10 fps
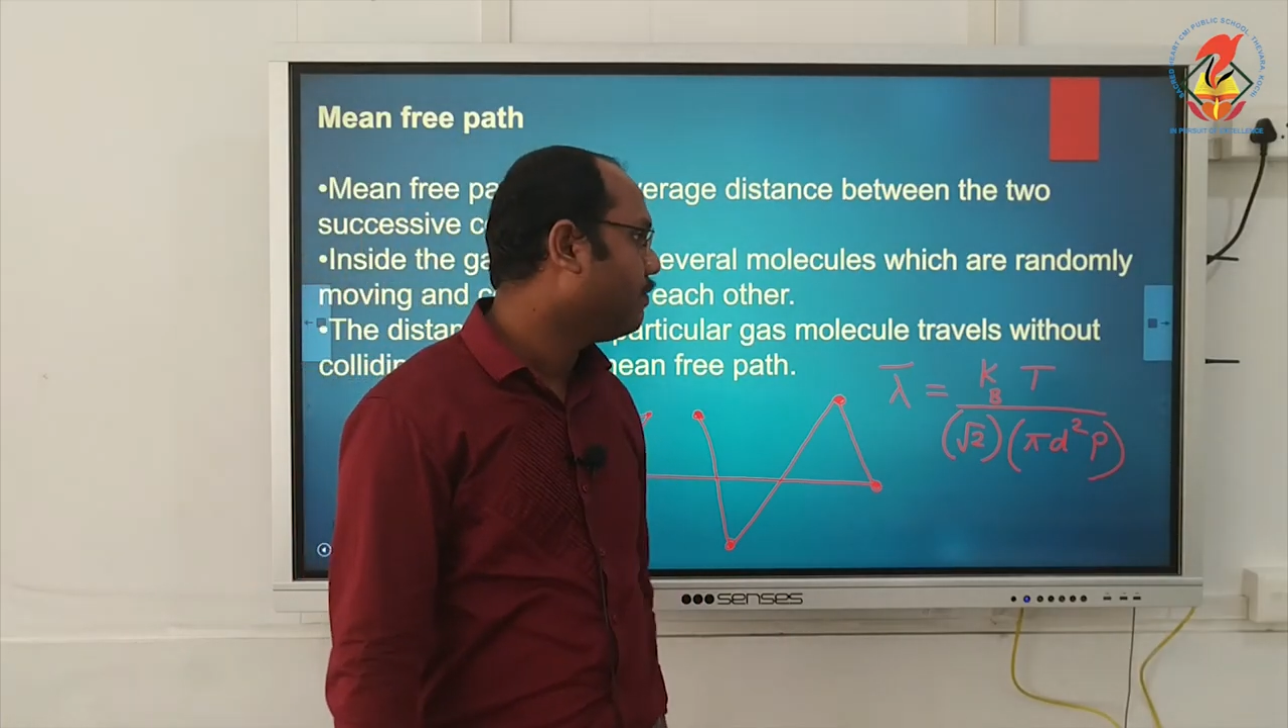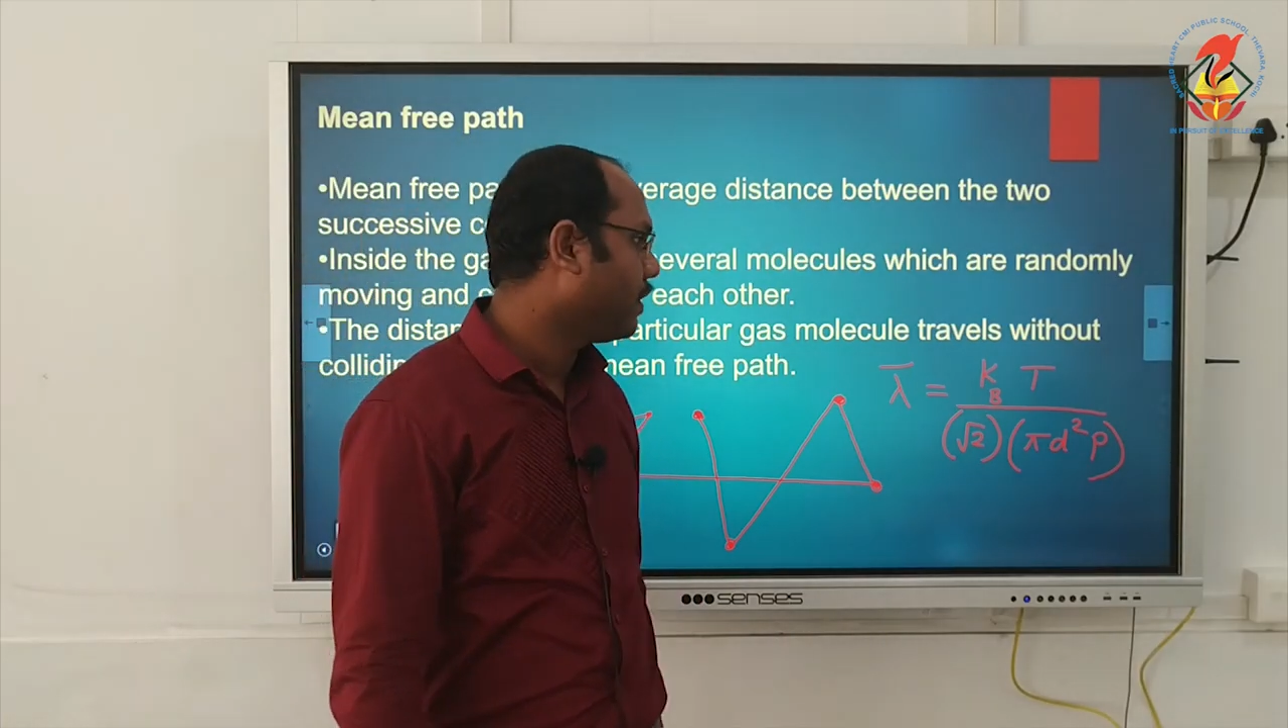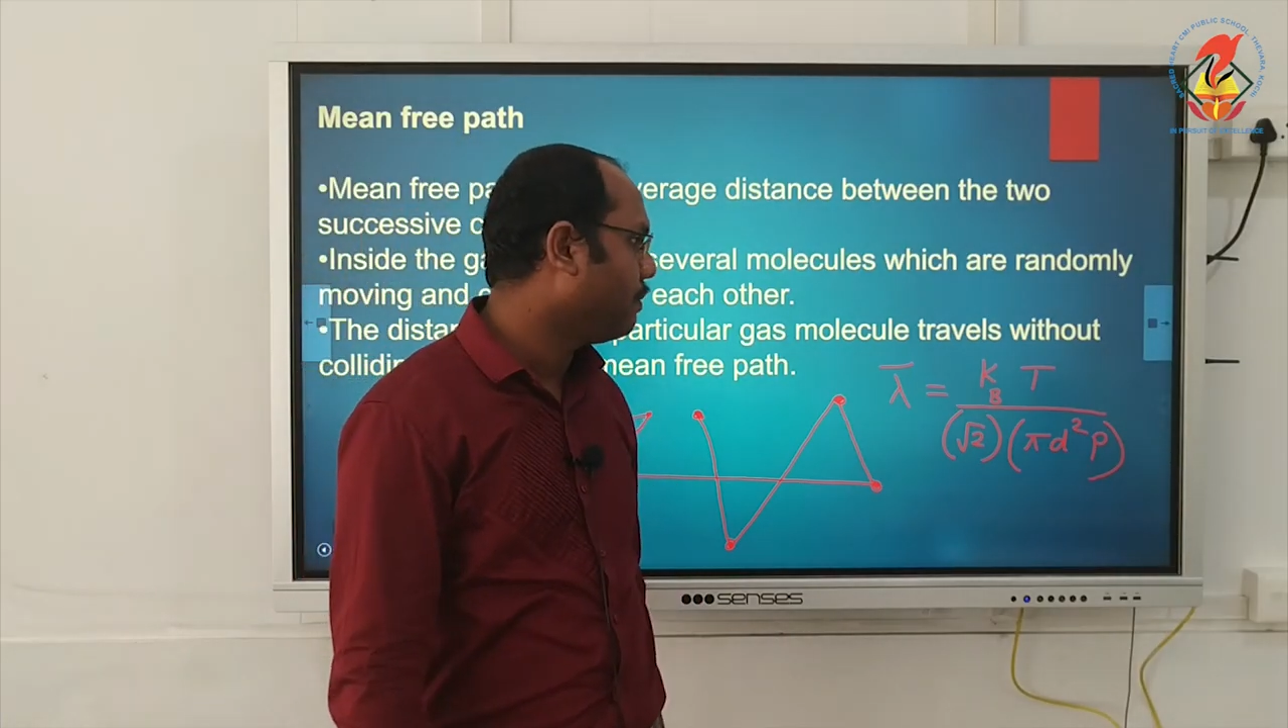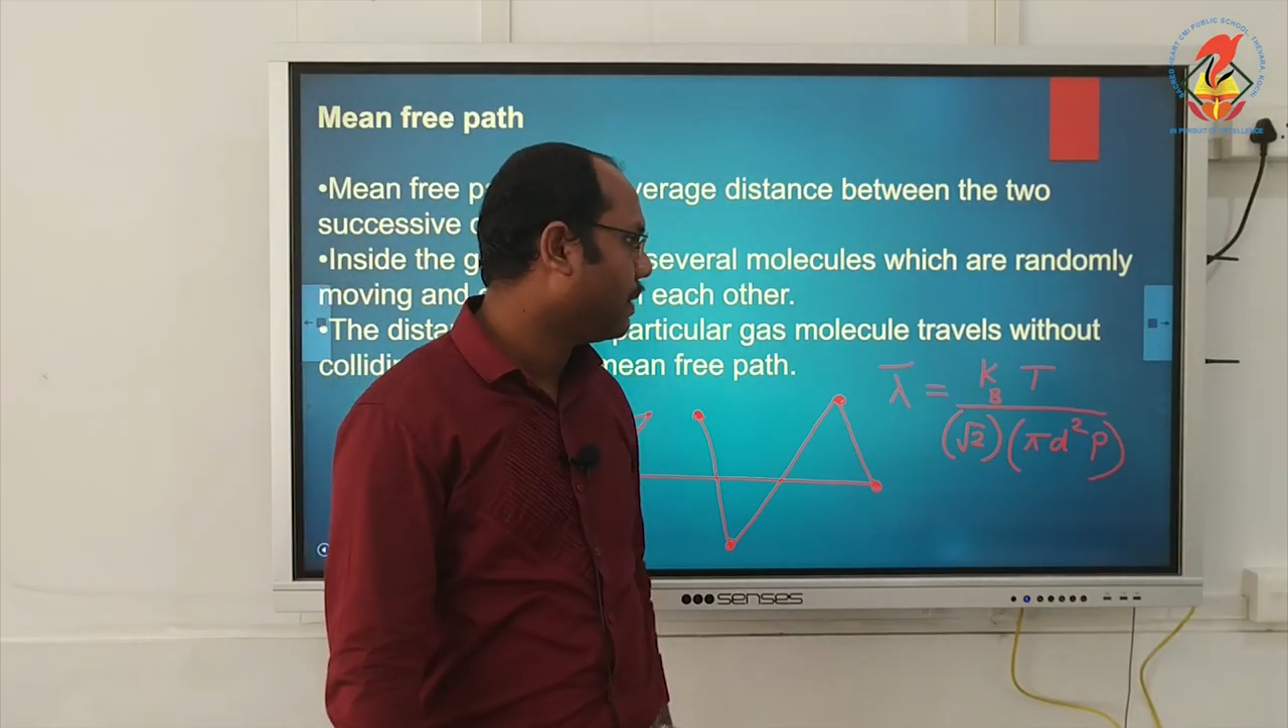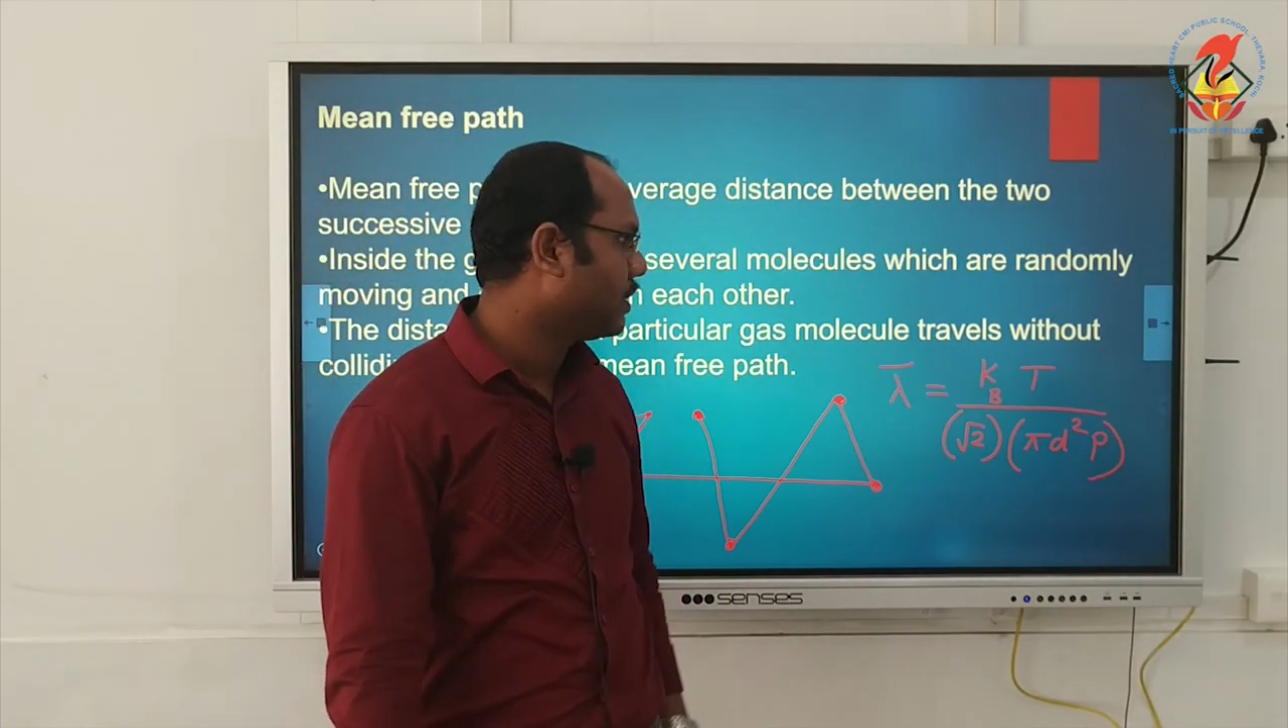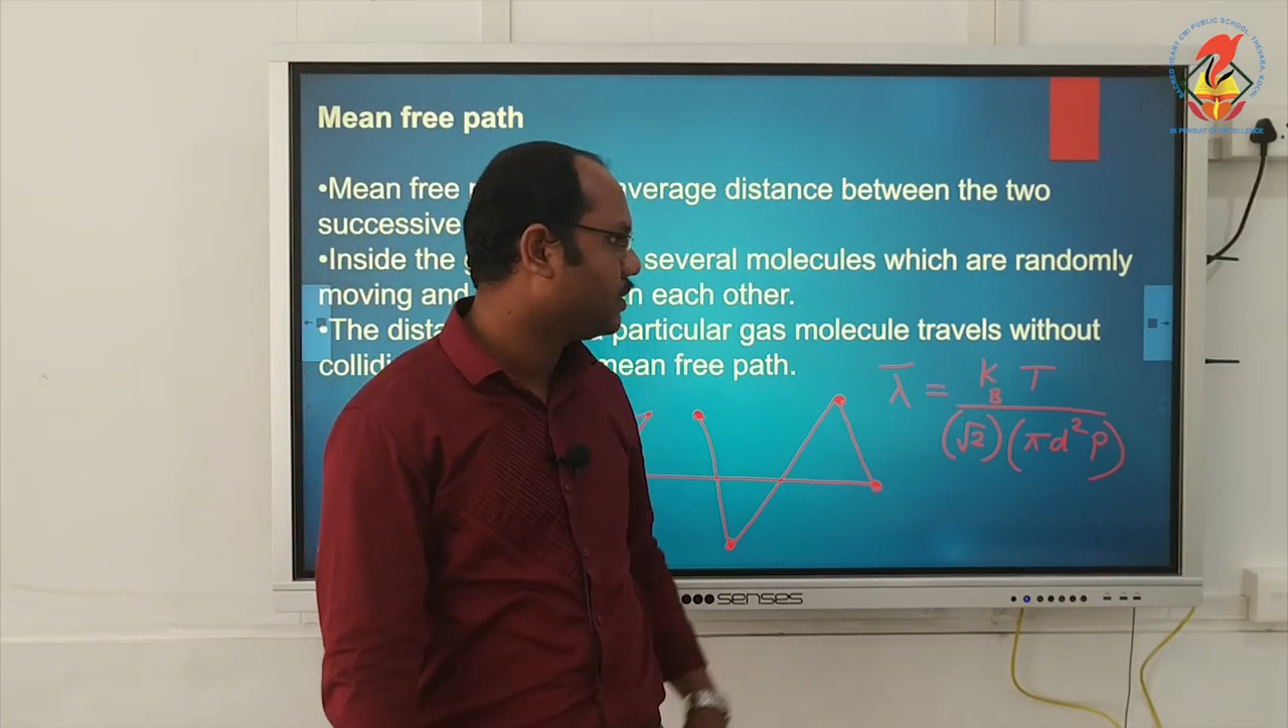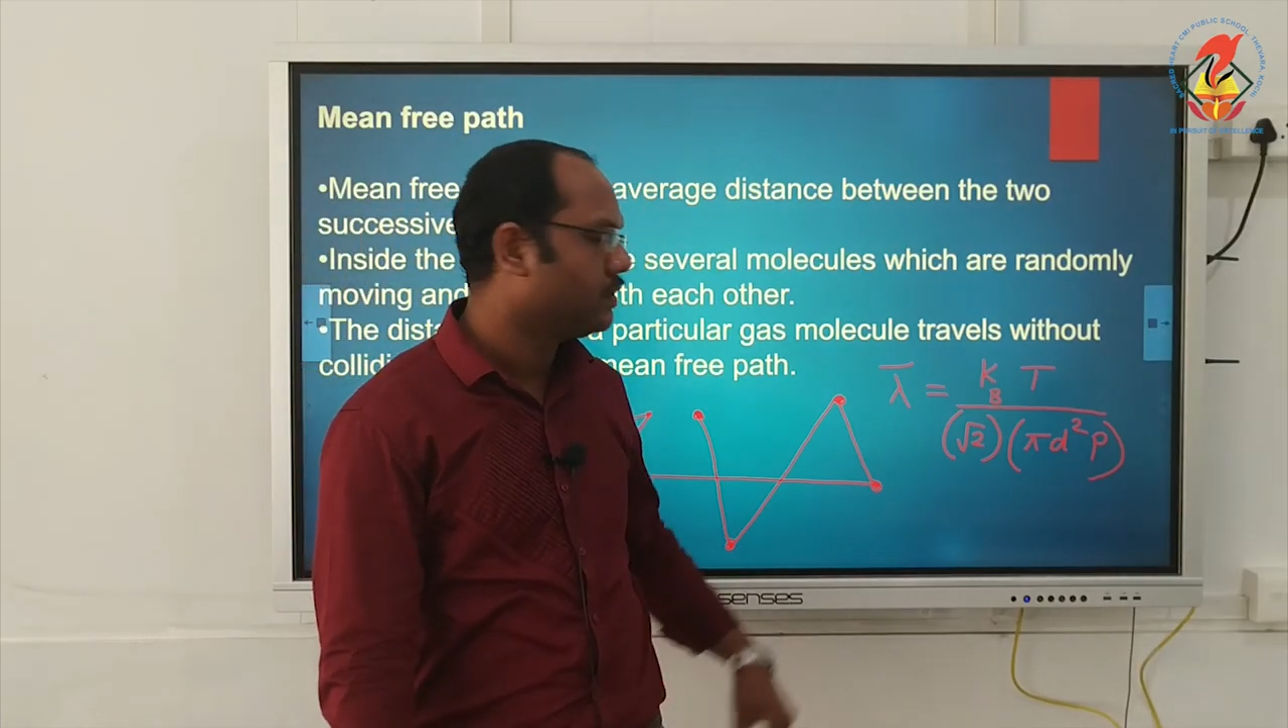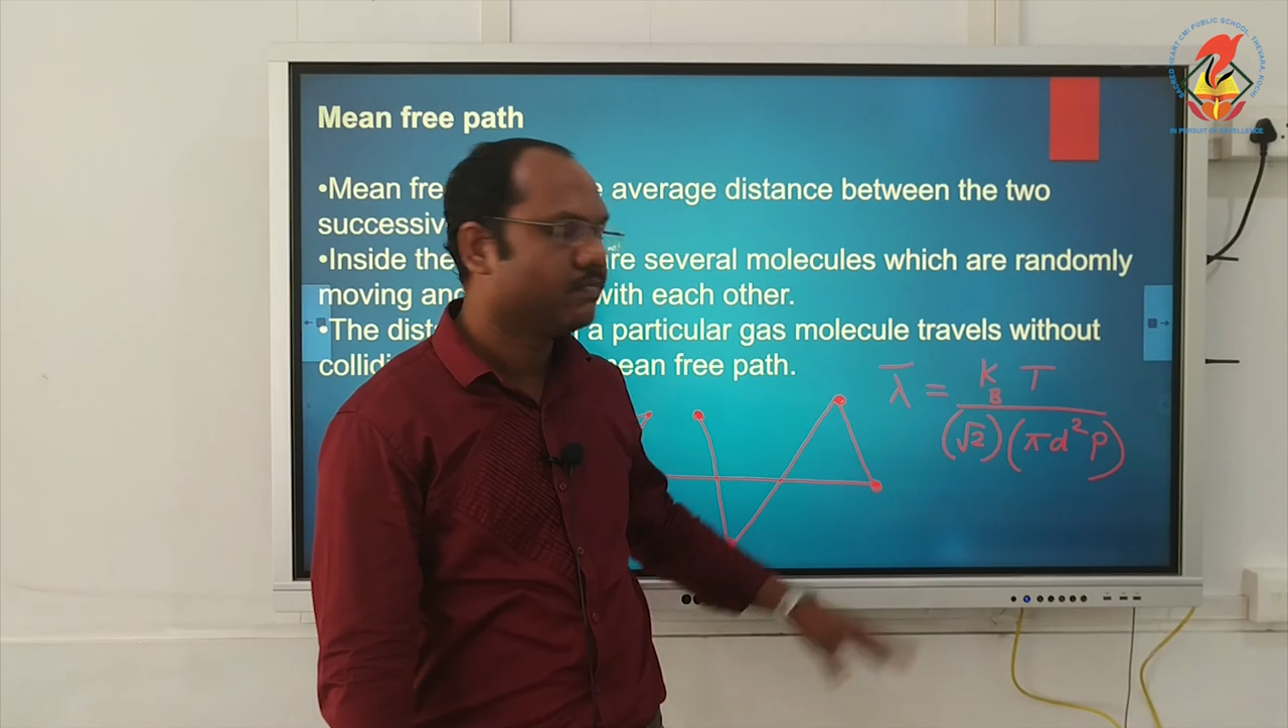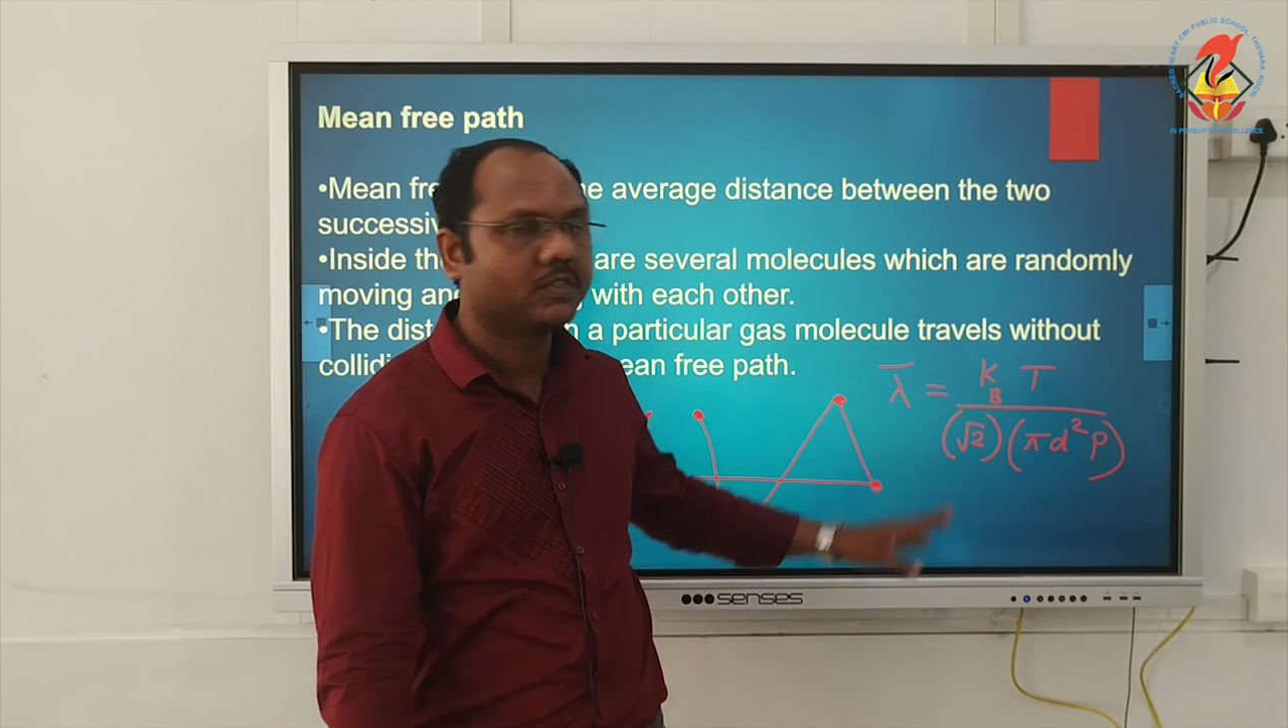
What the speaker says: free path.